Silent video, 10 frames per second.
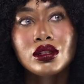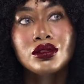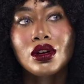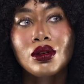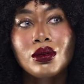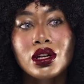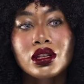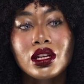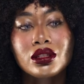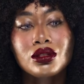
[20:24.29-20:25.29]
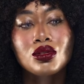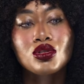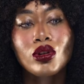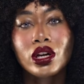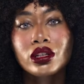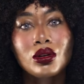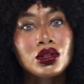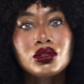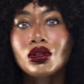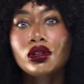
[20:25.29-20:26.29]
So unless you're trying to go
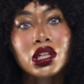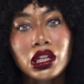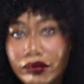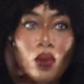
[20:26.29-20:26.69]
to Turkey